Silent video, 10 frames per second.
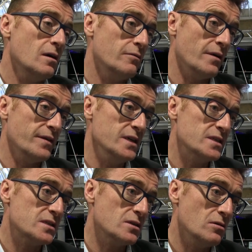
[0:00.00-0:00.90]
around
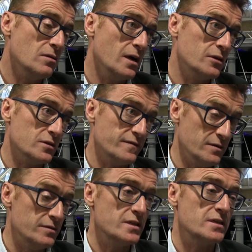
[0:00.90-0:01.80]
this. So it was
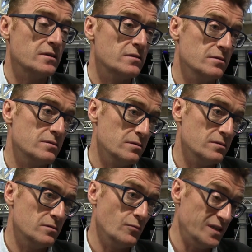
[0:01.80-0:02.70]
very interesting
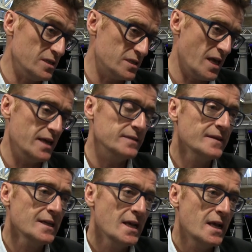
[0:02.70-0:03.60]
to witness that.
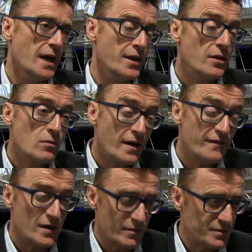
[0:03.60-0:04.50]
Another
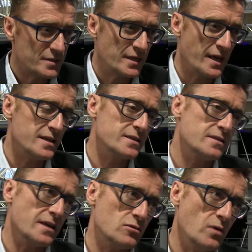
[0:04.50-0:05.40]
one very interesting
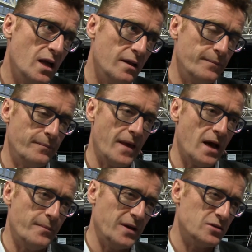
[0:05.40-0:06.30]
as well,
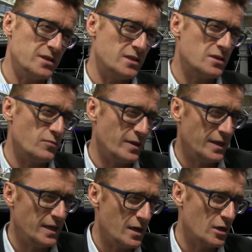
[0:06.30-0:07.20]
because it's
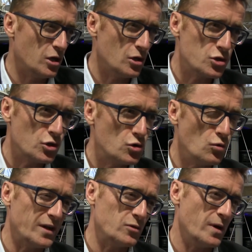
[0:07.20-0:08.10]
really closer to
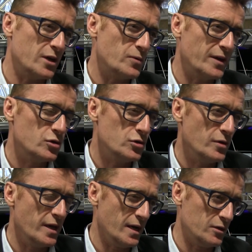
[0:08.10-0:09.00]
what we are trying to
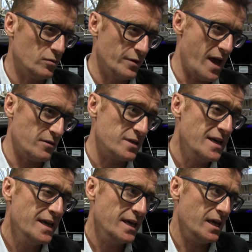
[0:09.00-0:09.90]
do here at QuantHouse.
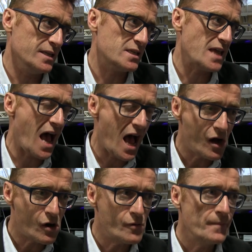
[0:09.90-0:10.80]
It's
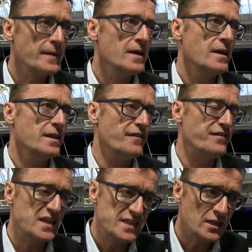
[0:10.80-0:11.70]
how the
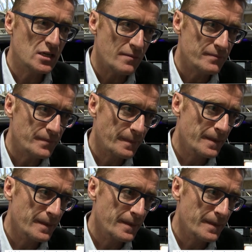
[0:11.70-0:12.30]
fixed income